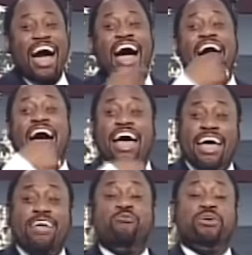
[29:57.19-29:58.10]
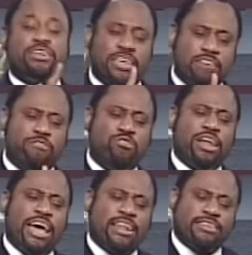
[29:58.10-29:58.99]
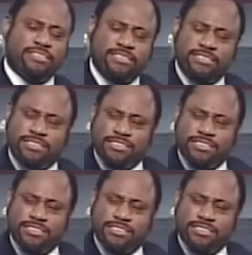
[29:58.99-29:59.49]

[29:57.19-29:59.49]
I will give you letters.